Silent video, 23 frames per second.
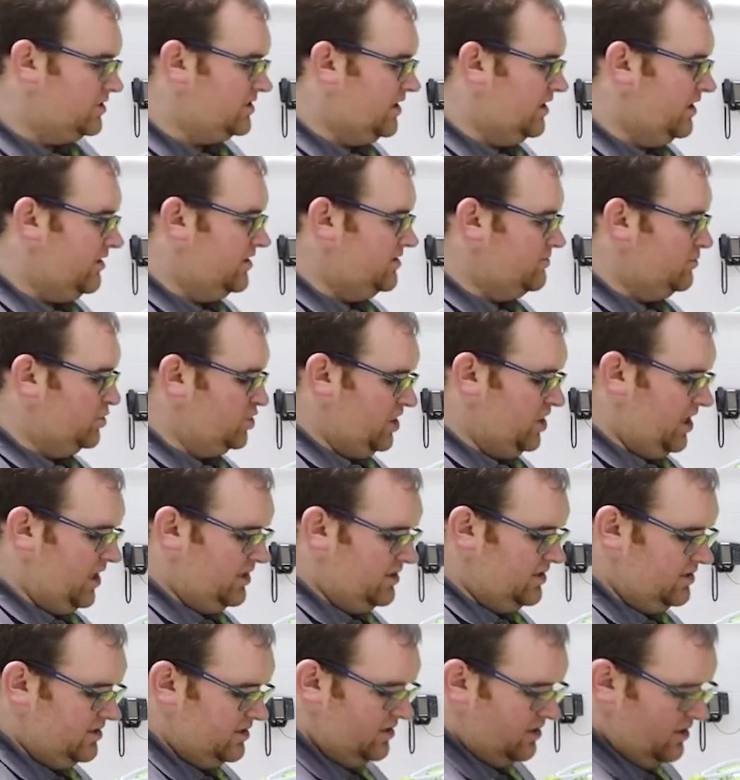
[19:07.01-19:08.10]
series
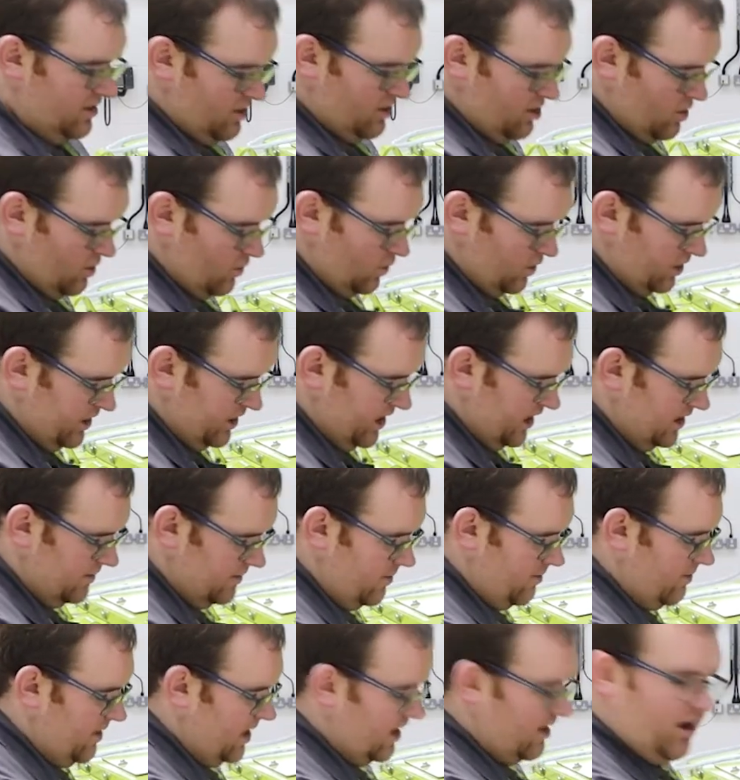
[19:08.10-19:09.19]
machines will need to be
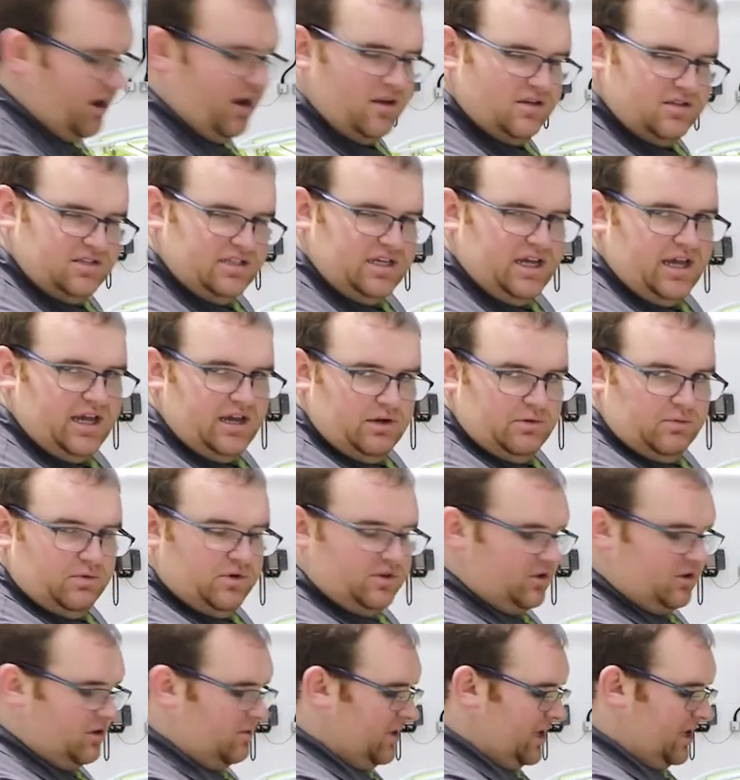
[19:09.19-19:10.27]
made outside
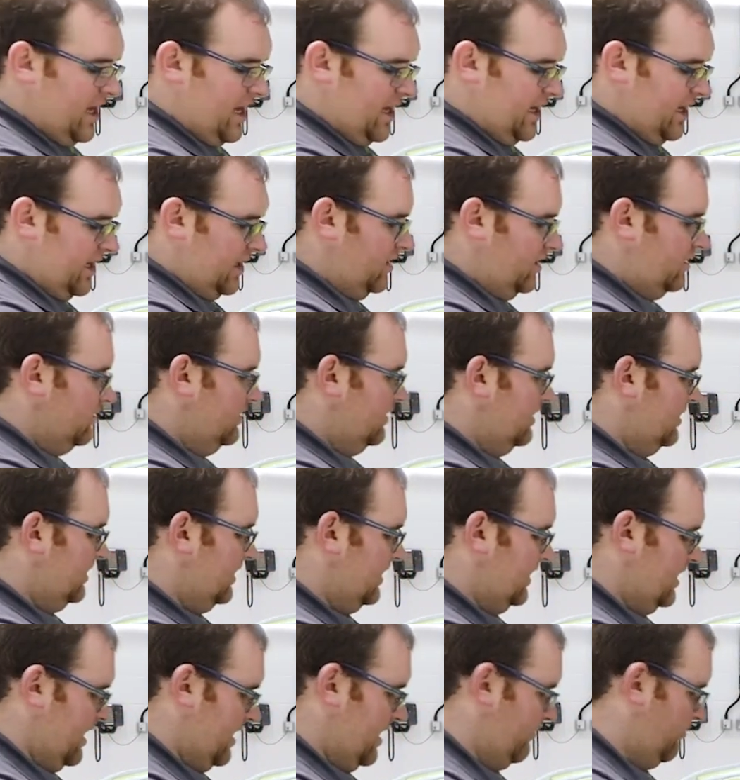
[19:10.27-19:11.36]
with your mechanical
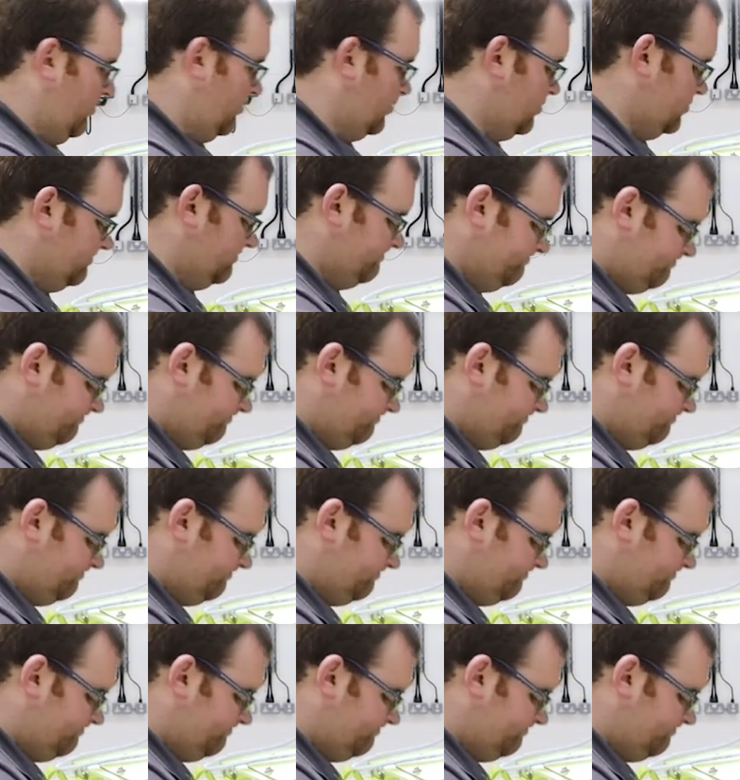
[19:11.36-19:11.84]
levers.